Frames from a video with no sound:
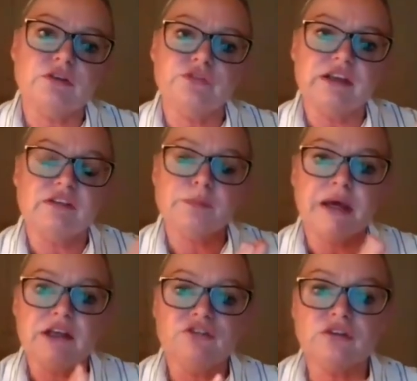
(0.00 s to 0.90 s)
of these
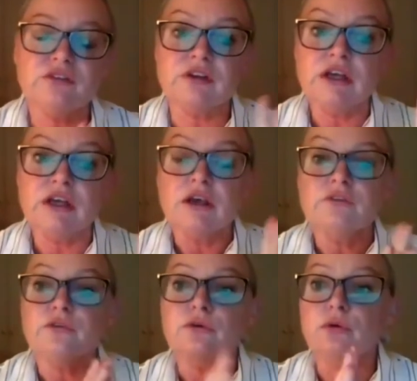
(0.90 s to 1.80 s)
patients
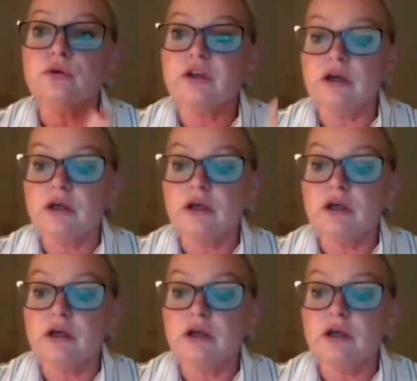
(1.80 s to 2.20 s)
for